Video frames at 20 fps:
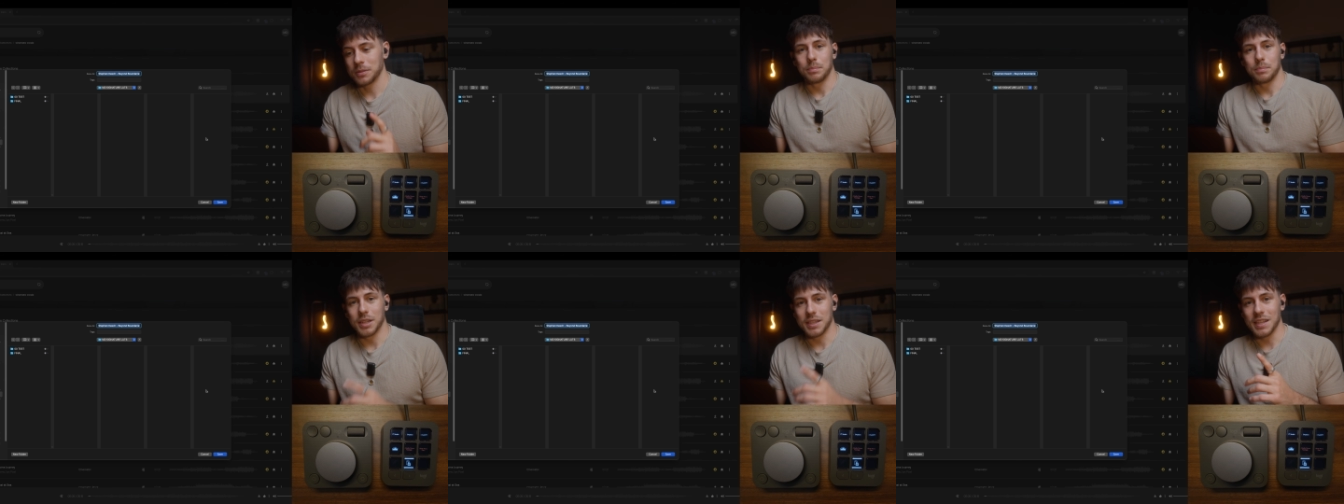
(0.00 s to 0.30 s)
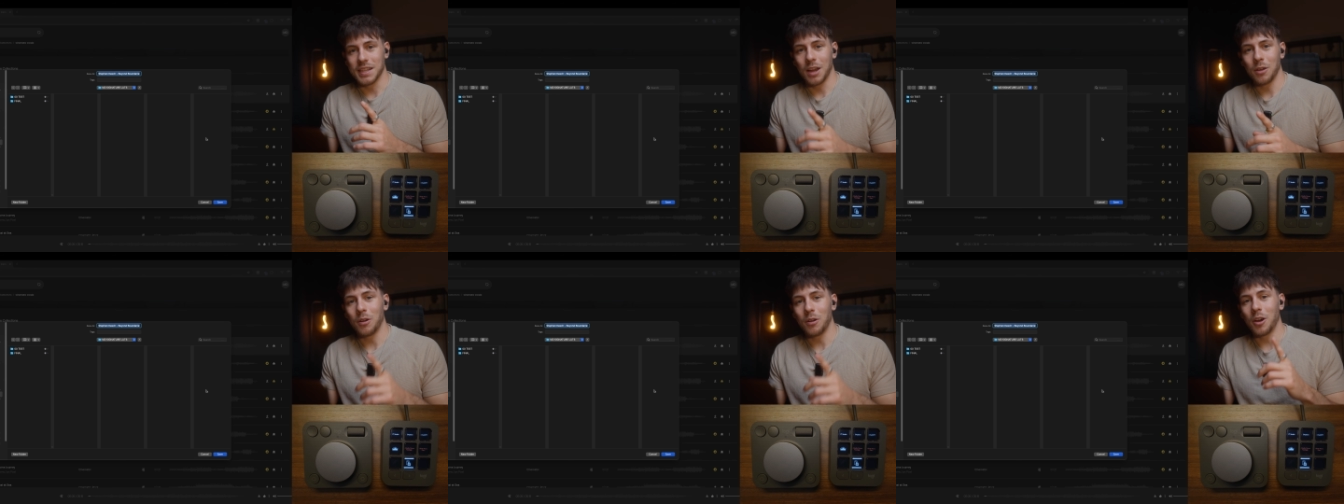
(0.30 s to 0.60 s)
But
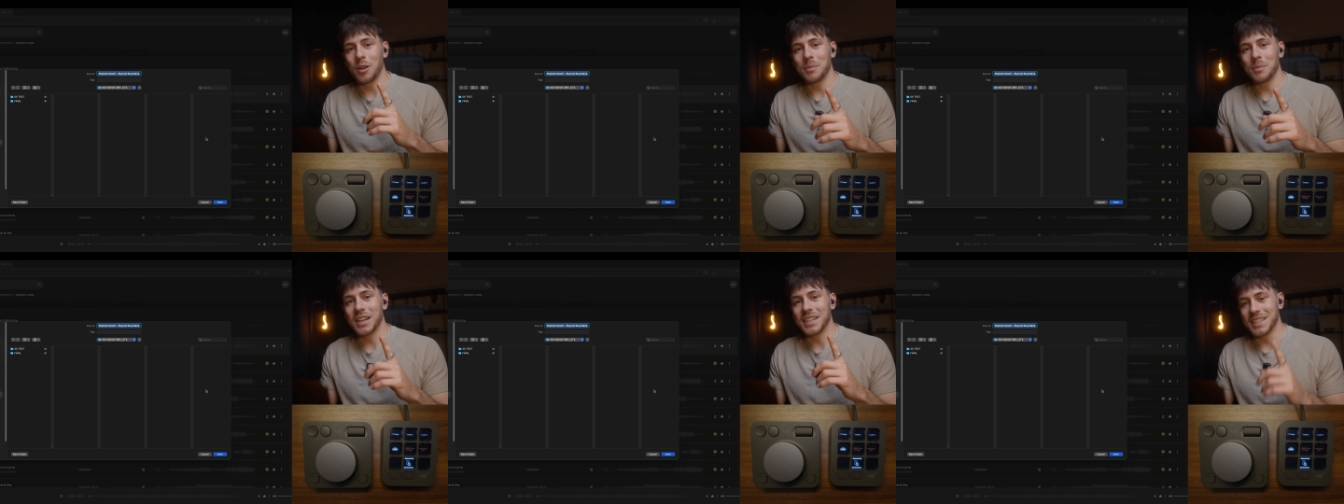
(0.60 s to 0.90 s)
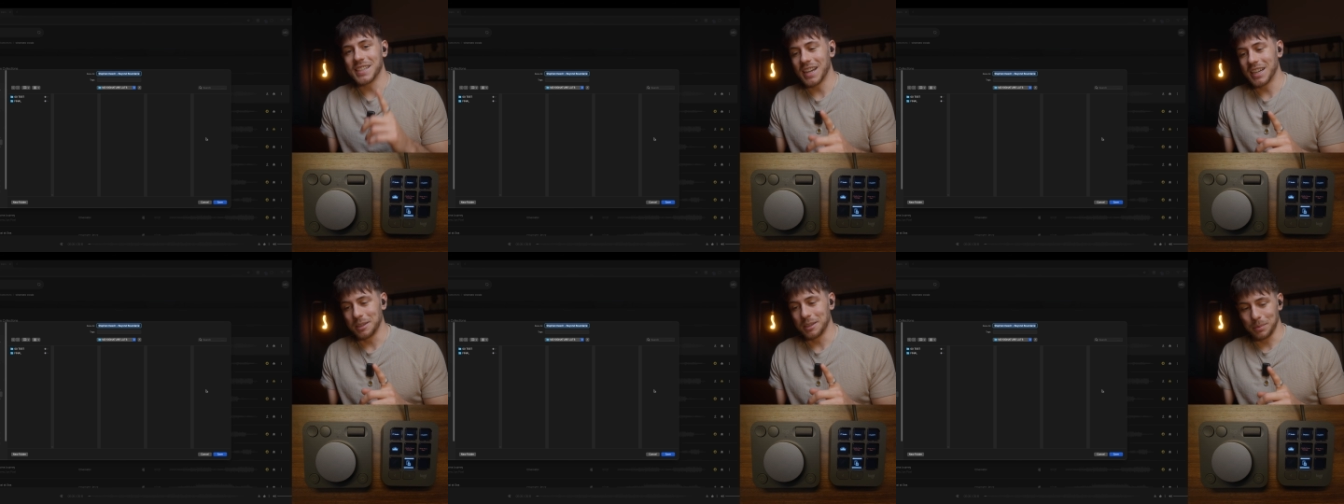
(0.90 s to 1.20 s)
now on my
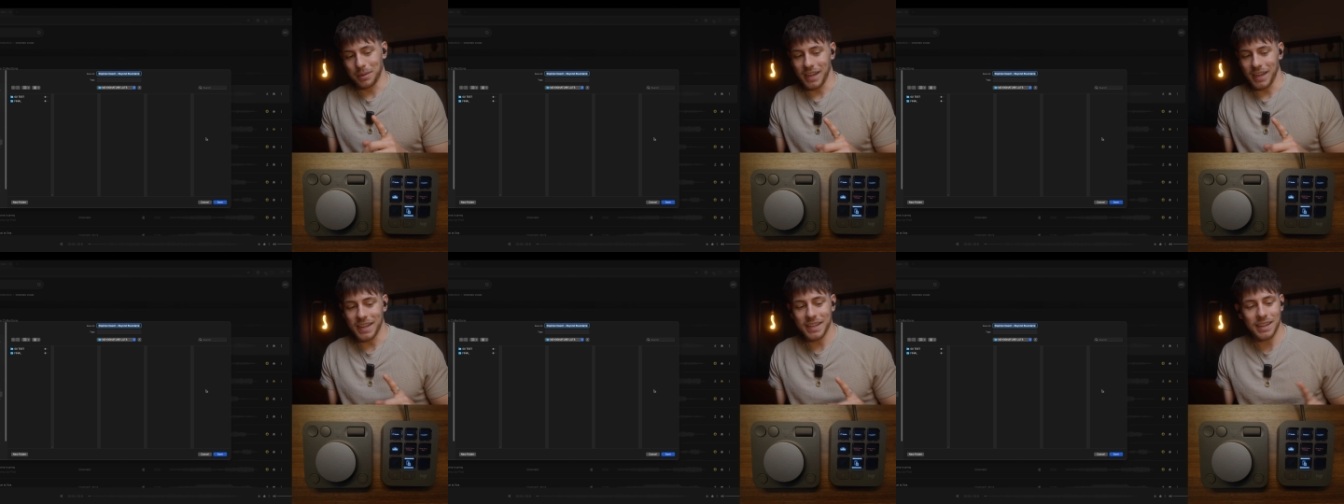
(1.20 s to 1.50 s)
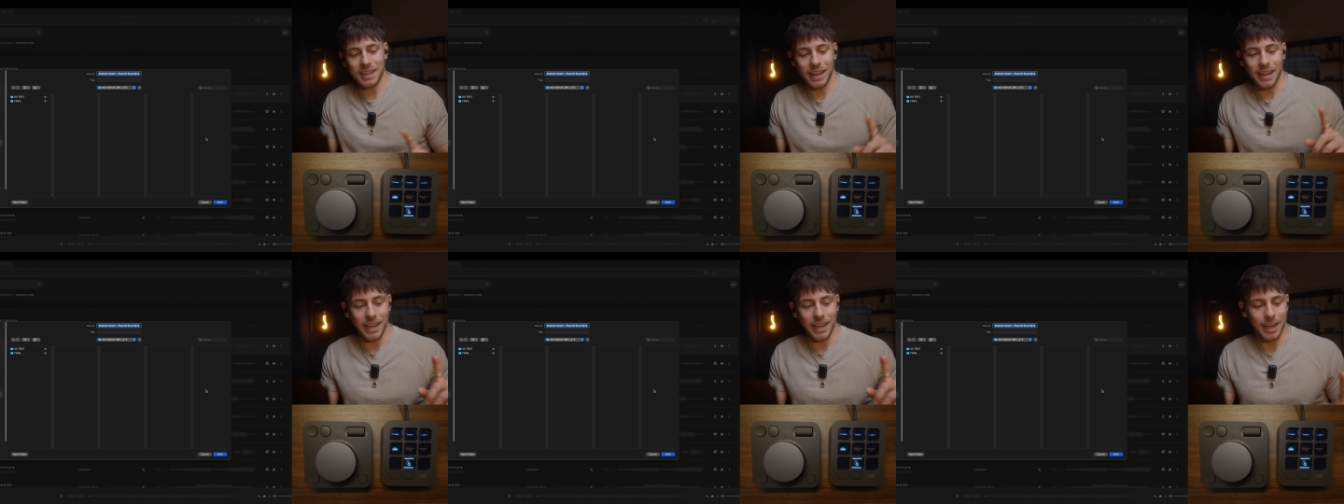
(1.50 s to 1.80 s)
dial pad
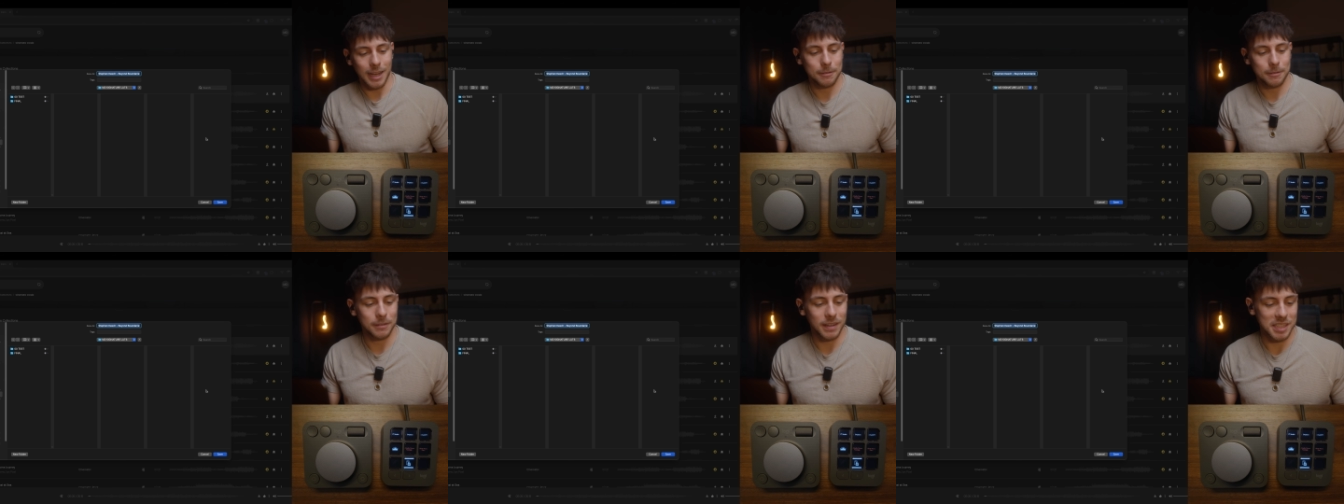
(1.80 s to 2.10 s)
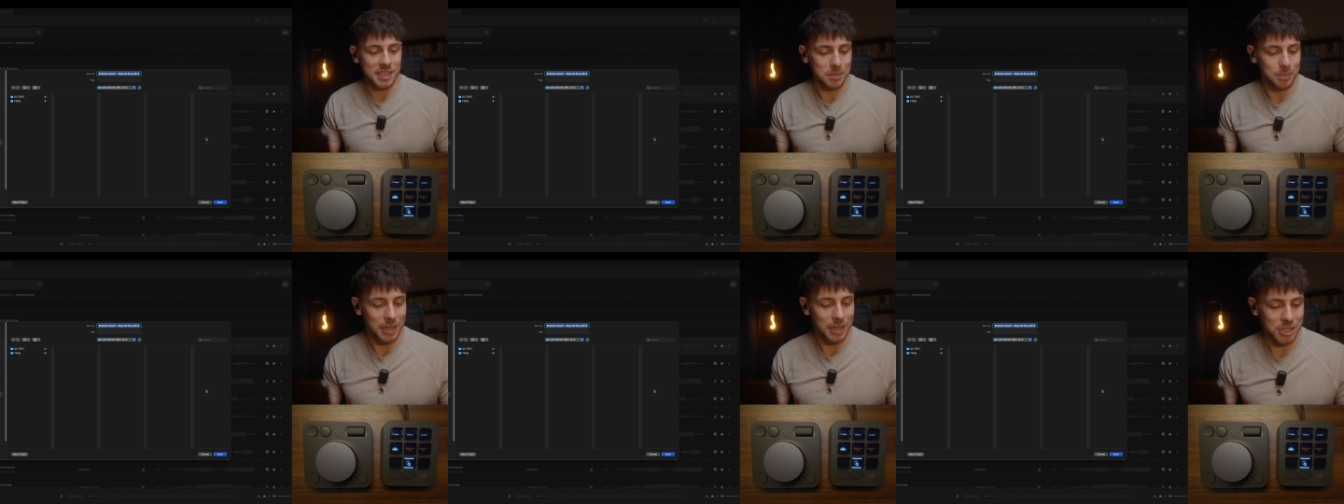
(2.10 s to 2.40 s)
I have a
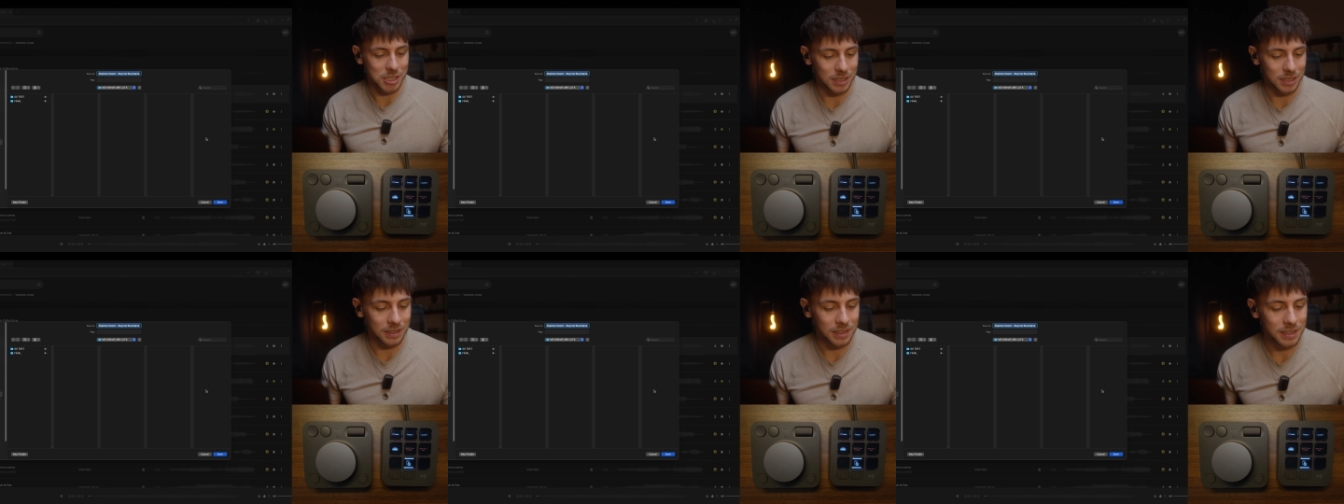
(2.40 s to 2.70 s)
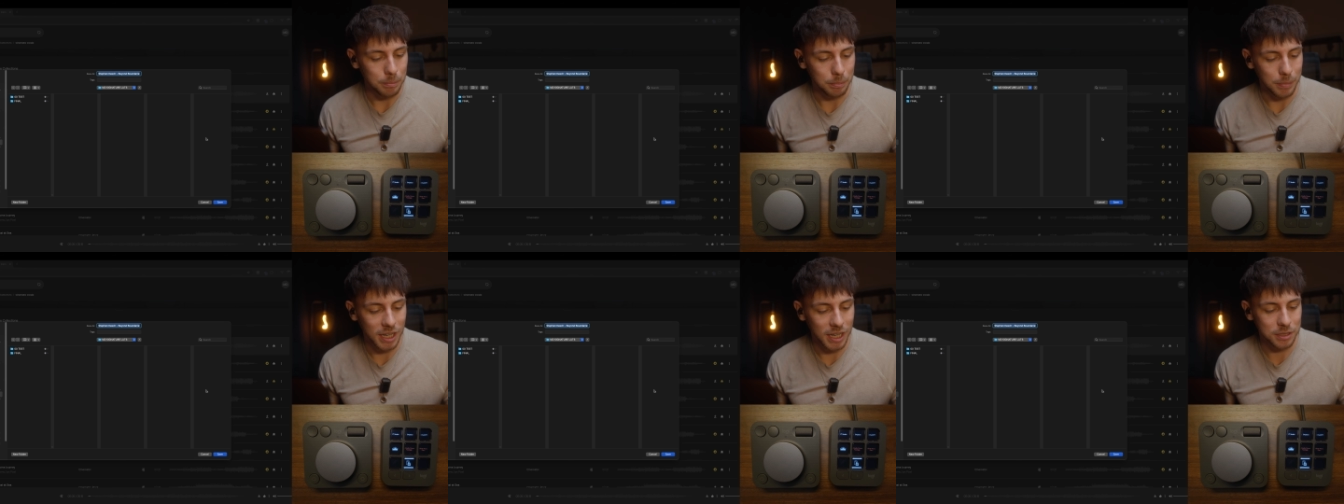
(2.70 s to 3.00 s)
special
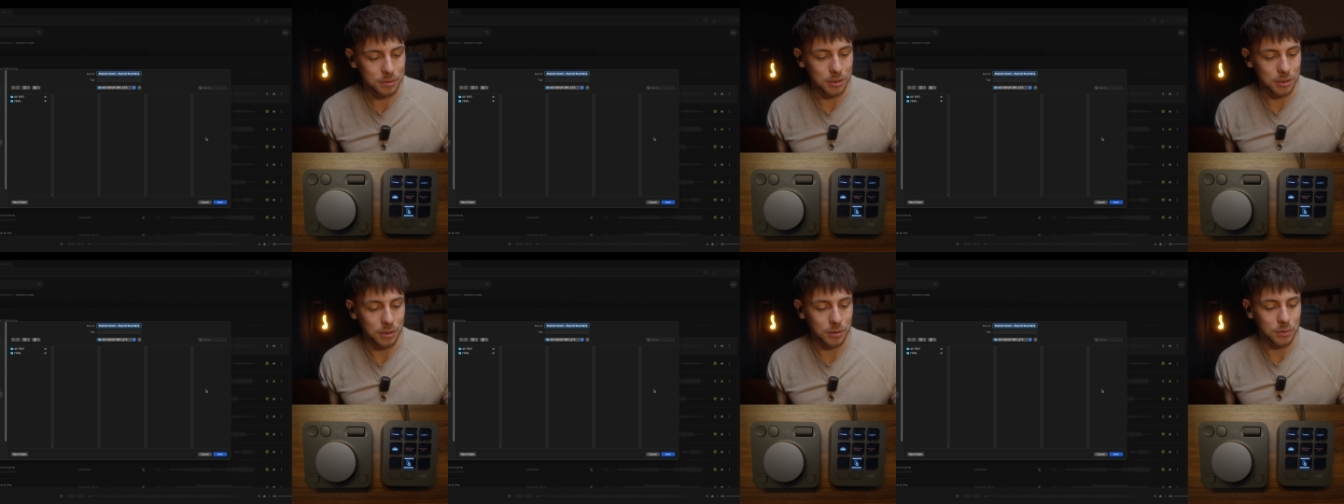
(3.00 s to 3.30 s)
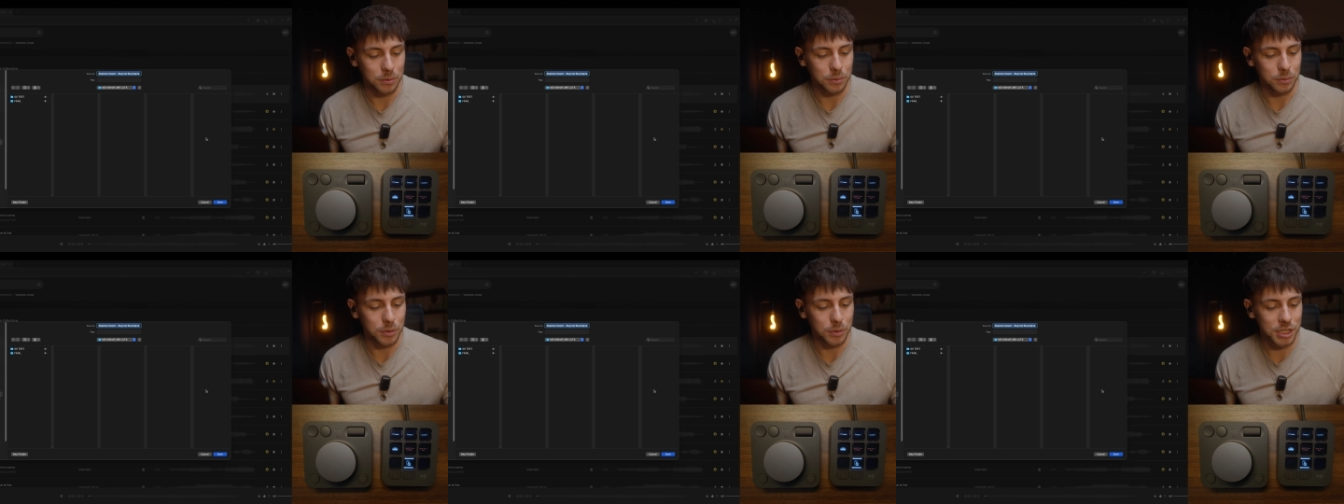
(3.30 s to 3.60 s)
macro
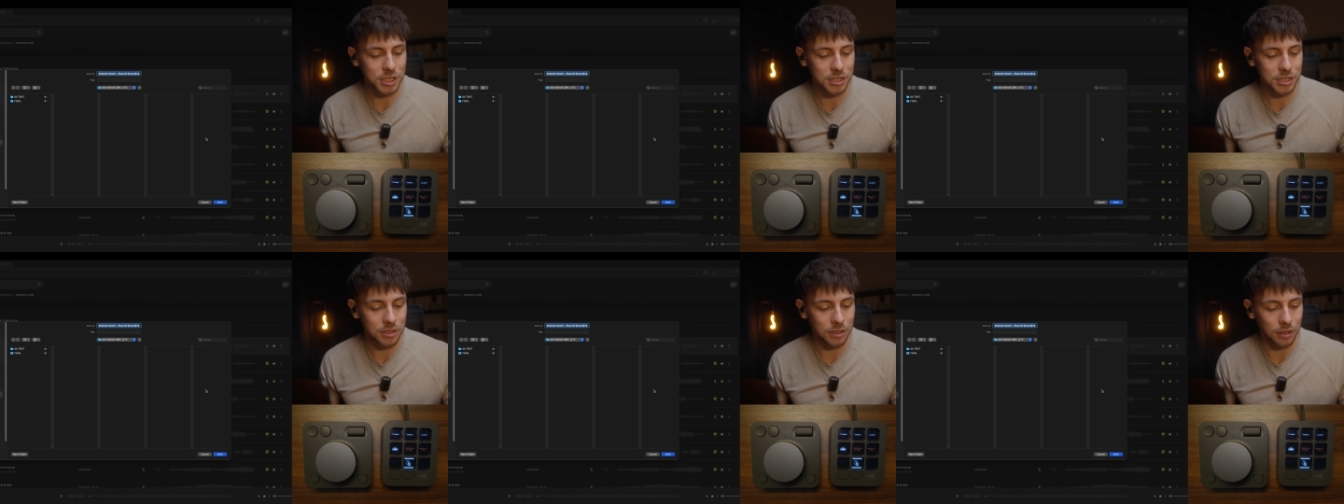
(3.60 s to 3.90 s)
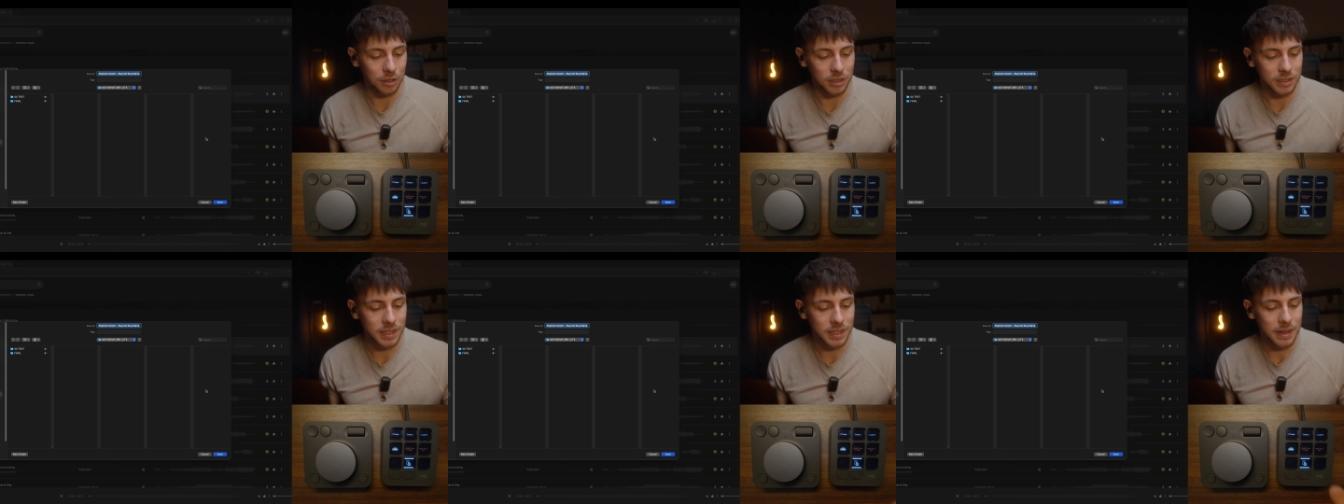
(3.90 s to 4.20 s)
which is
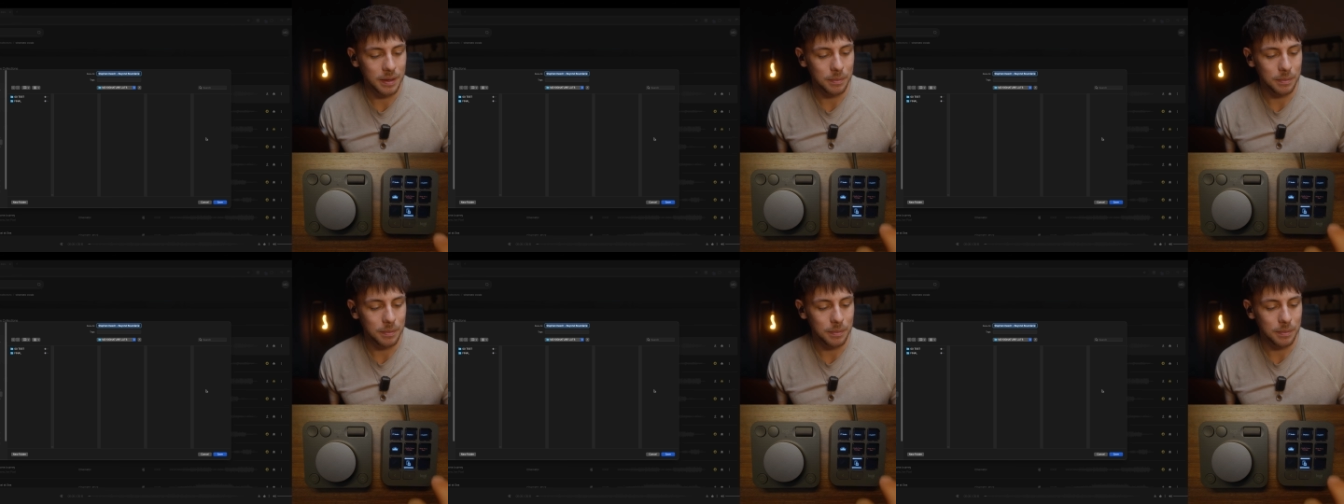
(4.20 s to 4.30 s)
called